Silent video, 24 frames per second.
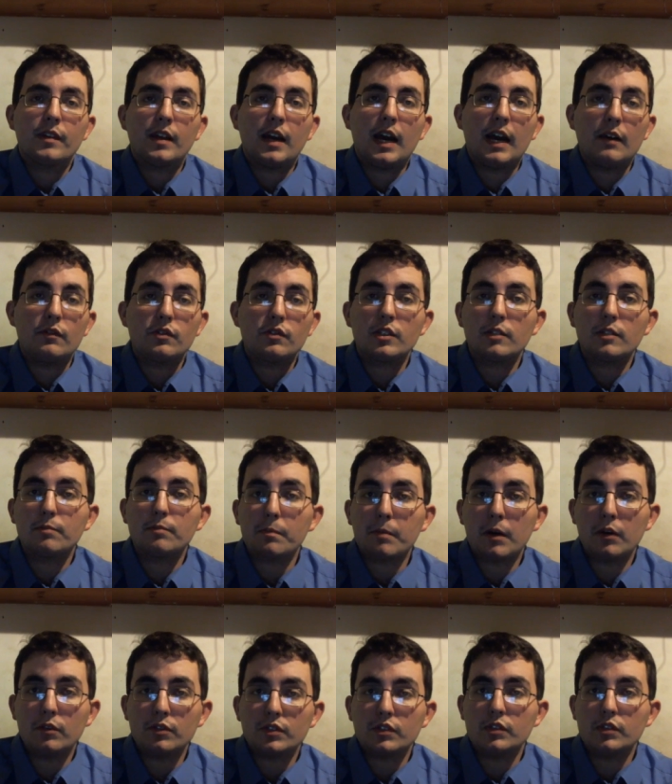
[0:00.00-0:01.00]
I was gonna
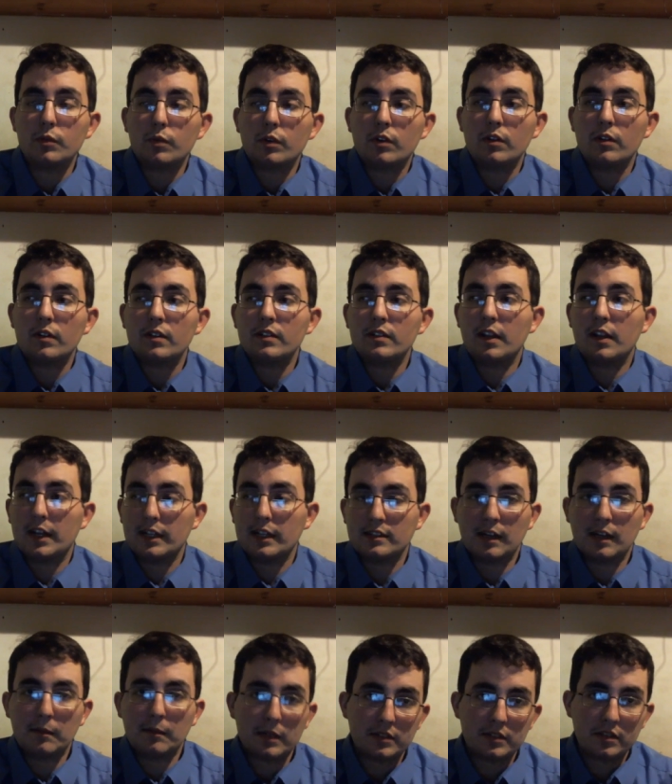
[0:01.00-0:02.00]
propose to her the next
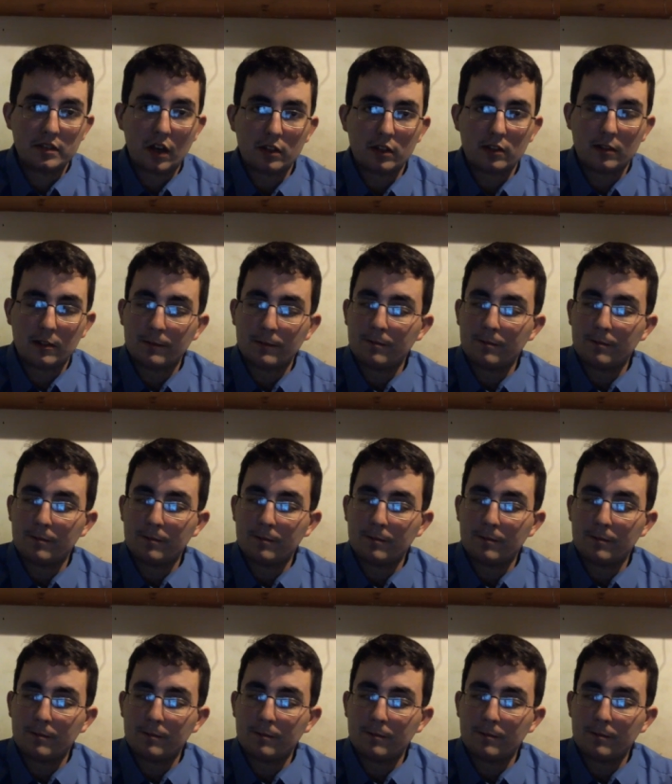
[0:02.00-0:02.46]
time I saw her.